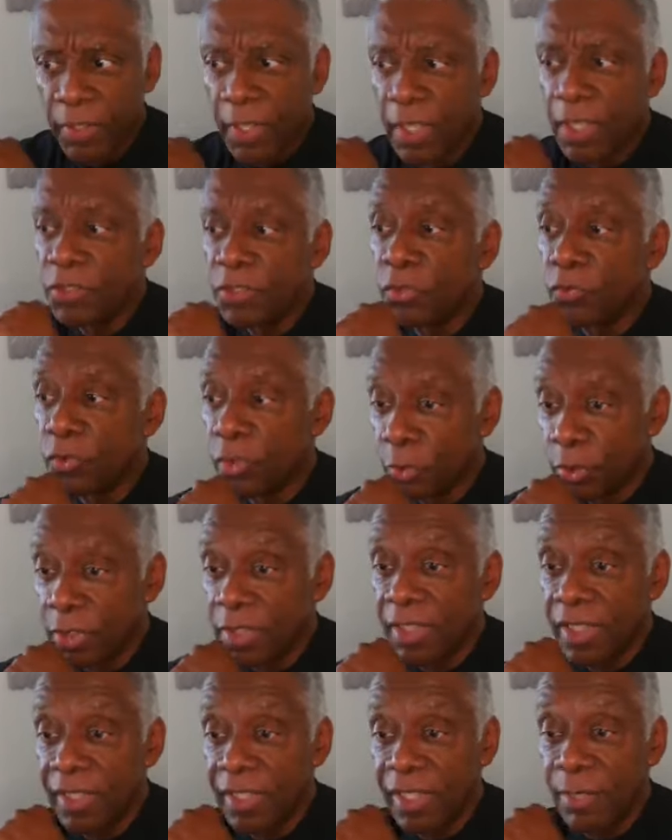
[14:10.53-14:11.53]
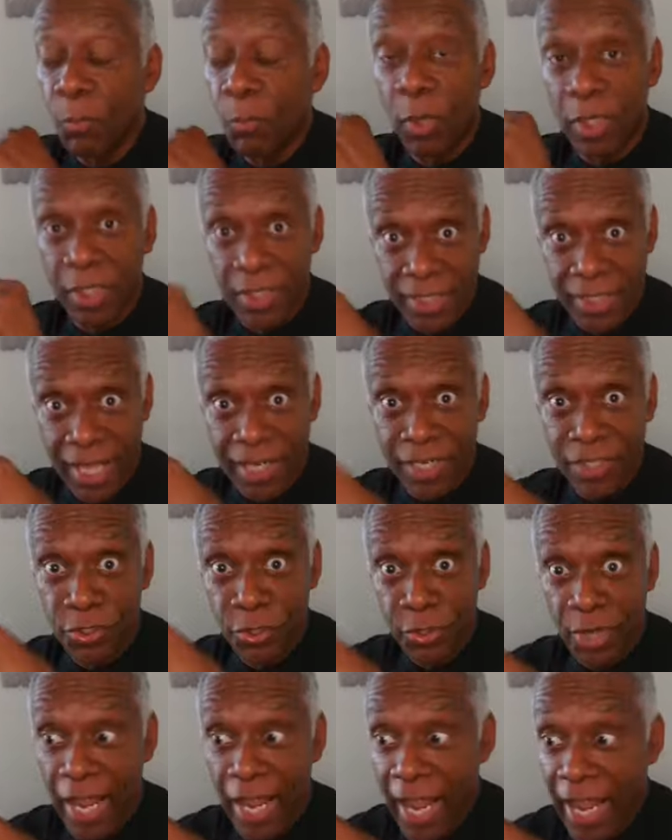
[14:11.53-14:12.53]
So the Lord said to him, what is that in
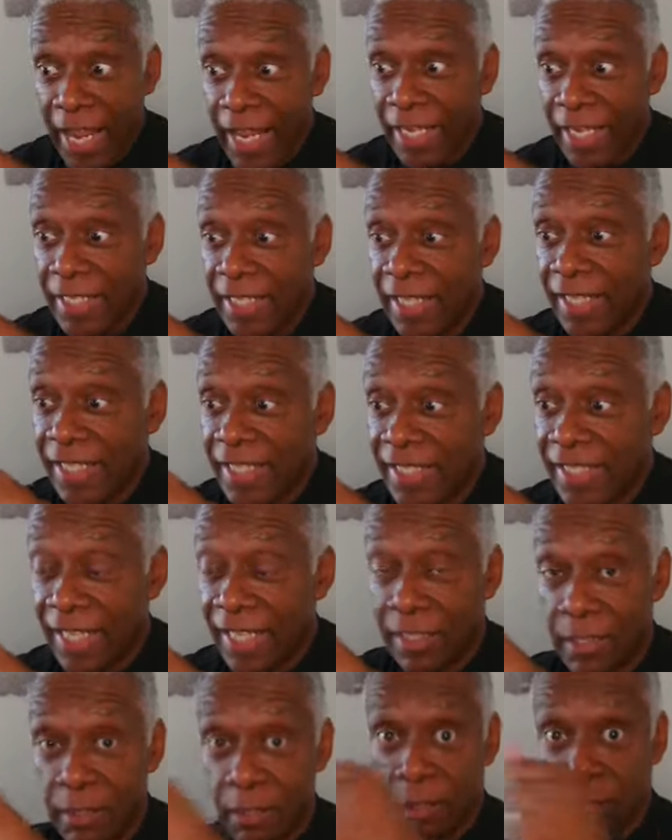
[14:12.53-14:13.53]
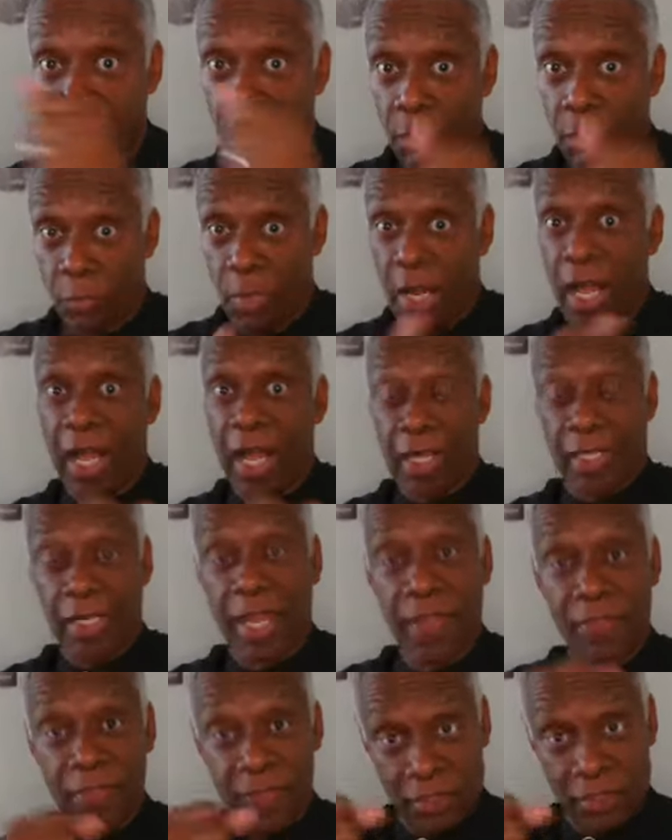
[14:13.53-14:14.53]
your hand? And he said, a rod.
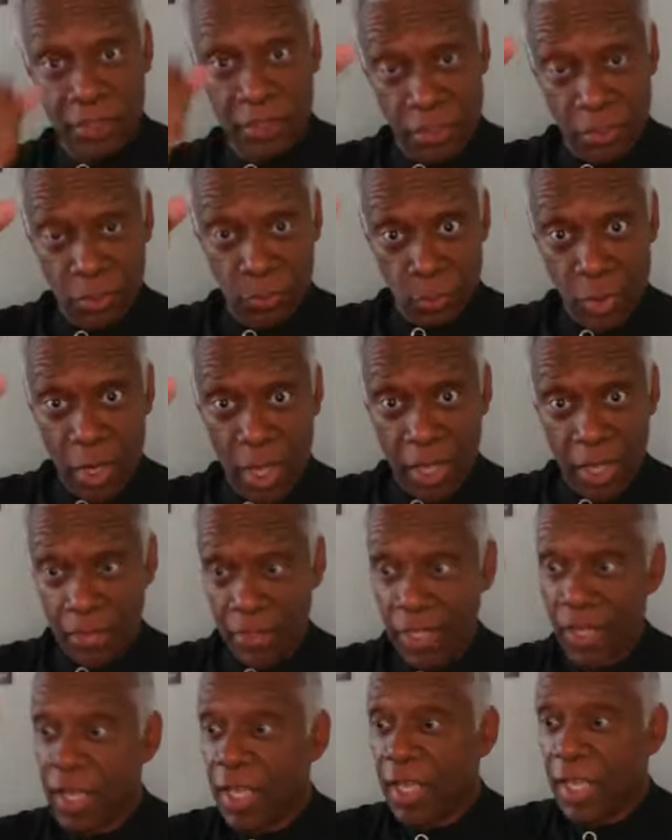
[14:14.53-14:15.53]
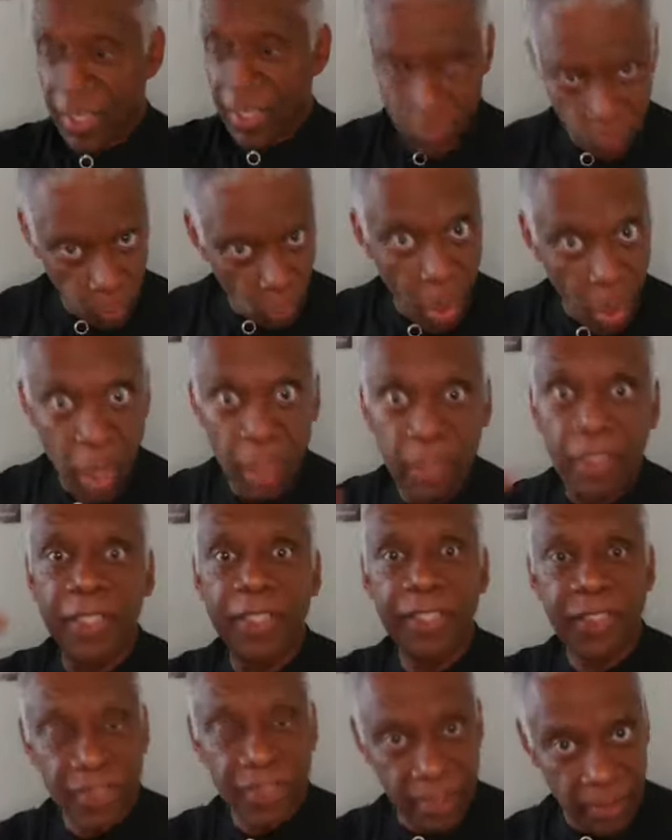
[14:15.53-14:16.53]
And this is his rod, his walking
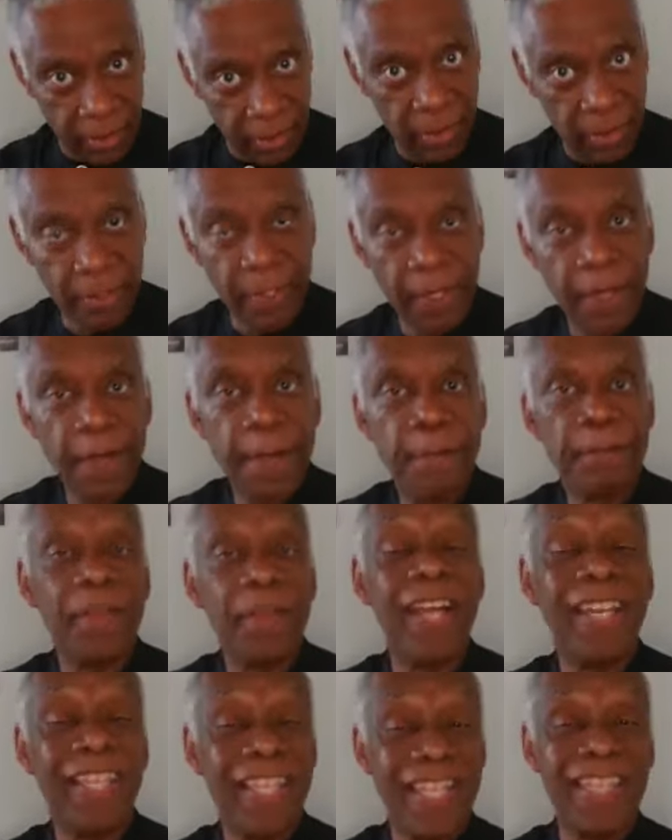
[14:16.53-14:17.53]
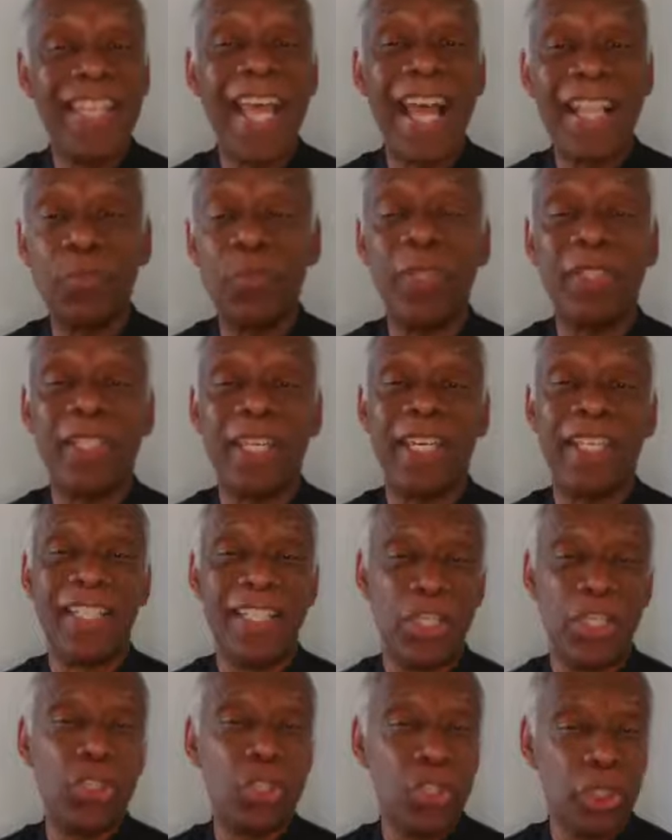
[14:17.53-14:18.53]
stick. And again, that's what they
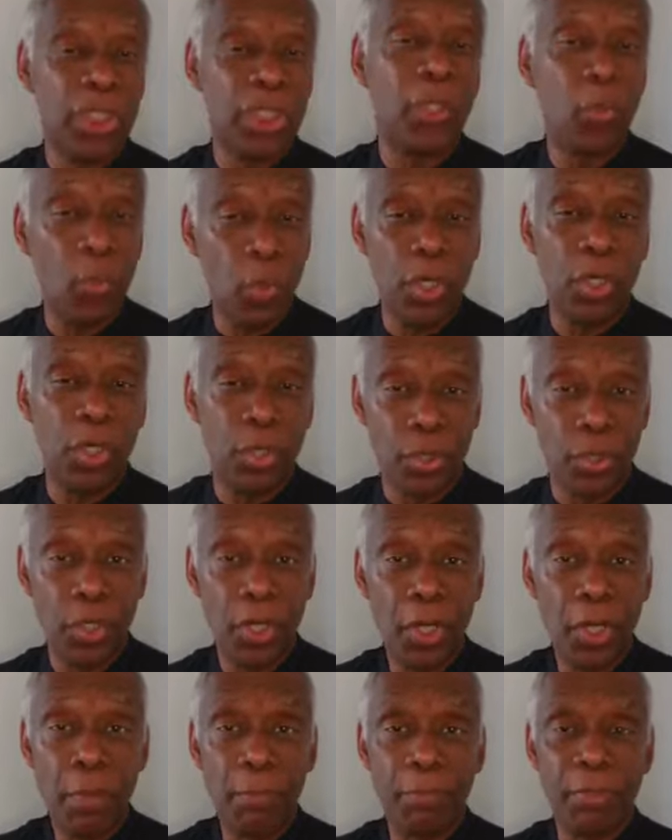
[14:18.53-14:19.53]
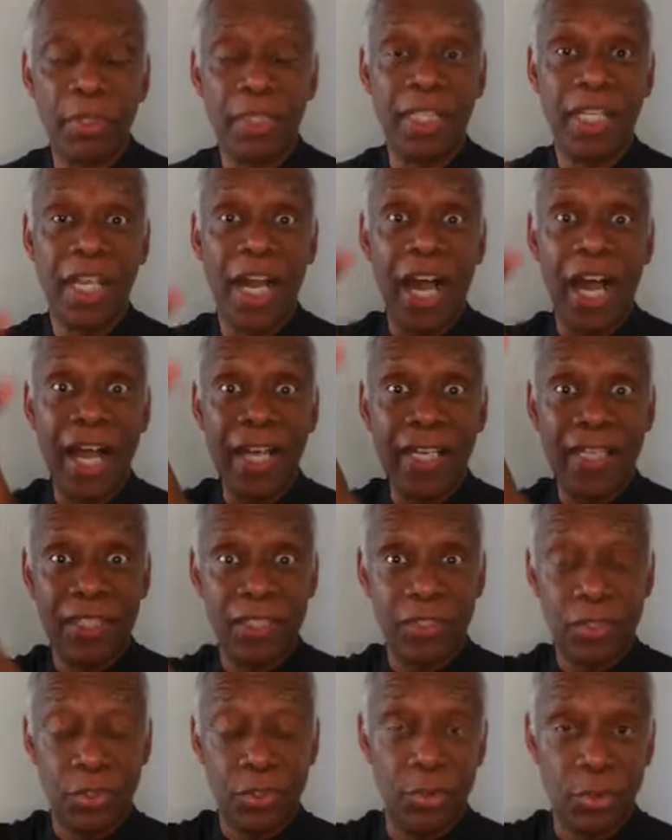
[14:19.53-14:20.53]
initially were, but God
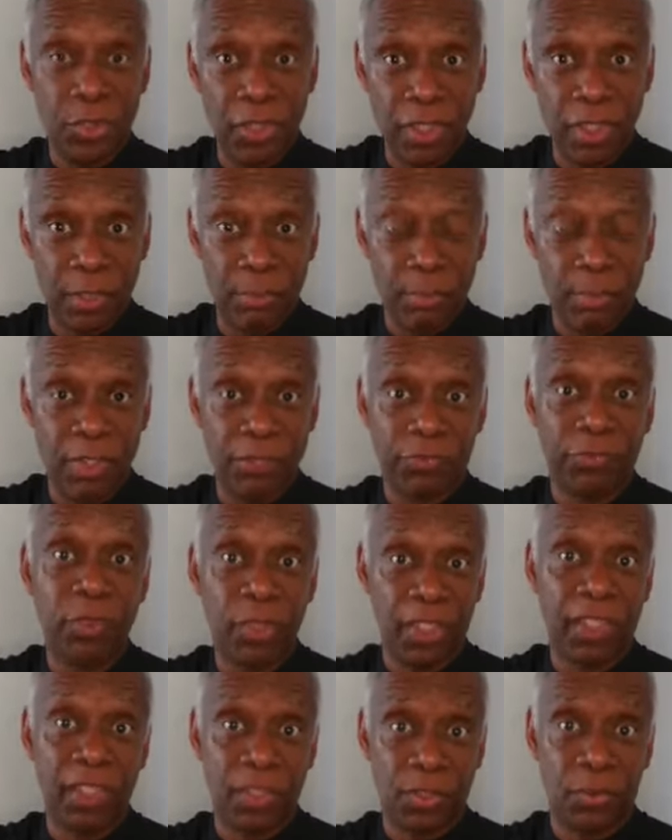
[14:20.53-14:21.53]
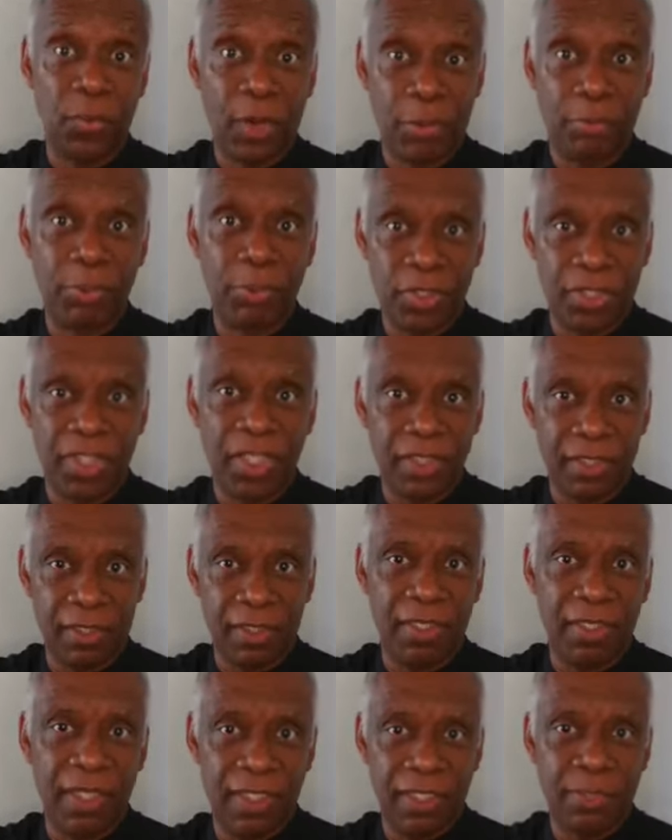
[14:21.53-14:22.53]
is using them differently to represent
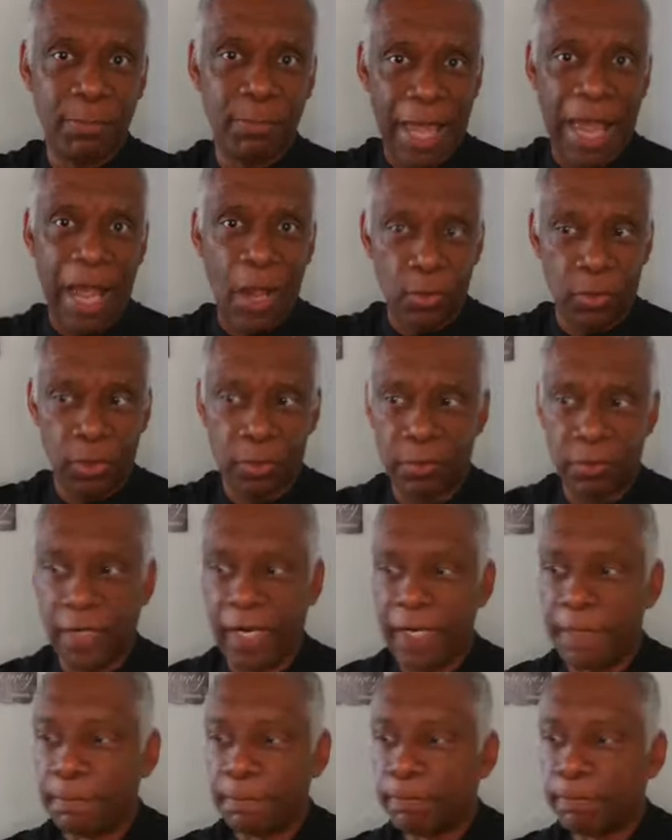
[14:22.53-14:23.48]
his power, right?